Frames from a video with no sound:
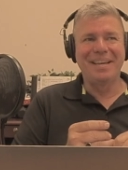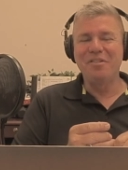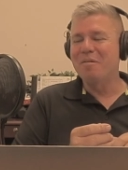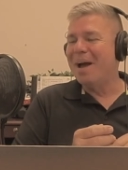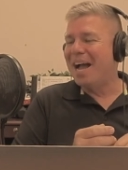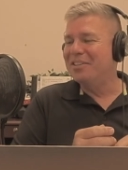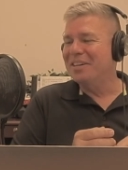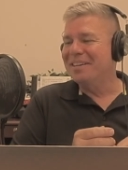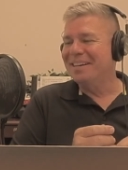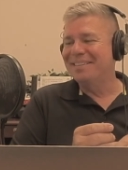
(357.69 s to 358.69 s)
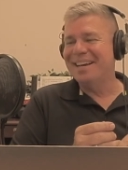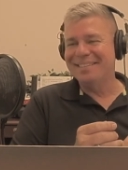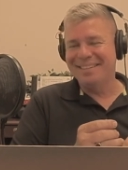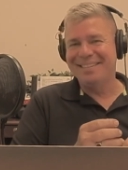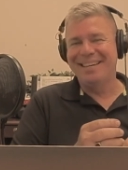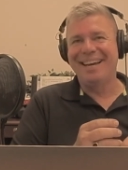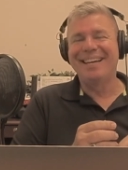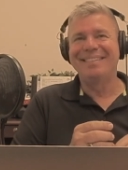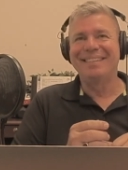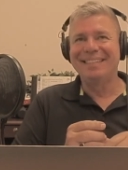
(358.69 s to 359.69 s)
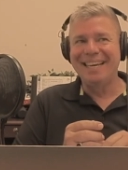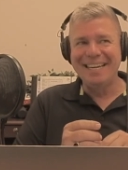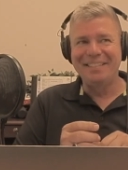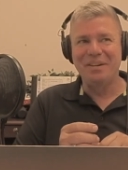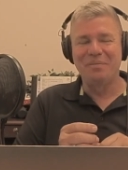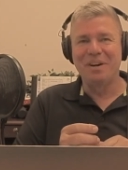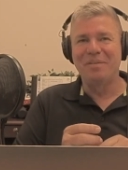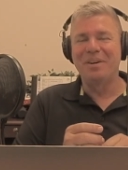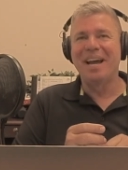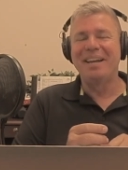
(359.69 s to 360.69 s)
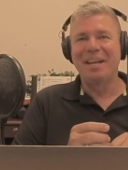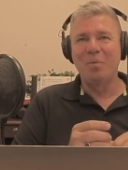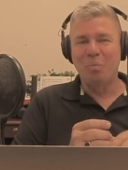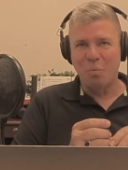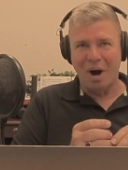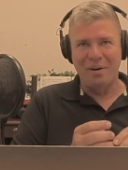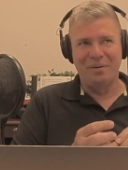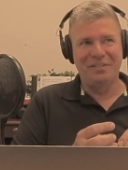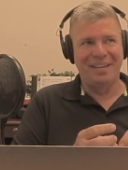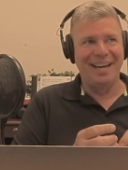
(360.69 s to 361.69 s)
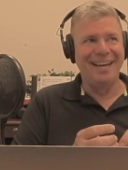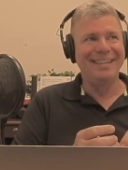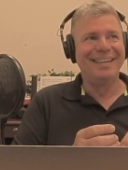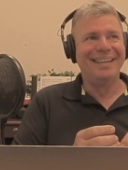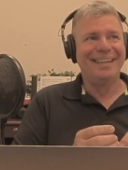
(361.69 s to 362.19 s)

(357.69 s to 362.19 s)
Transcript: Can you imagine? Texas Tech has a lazy river and a water slide.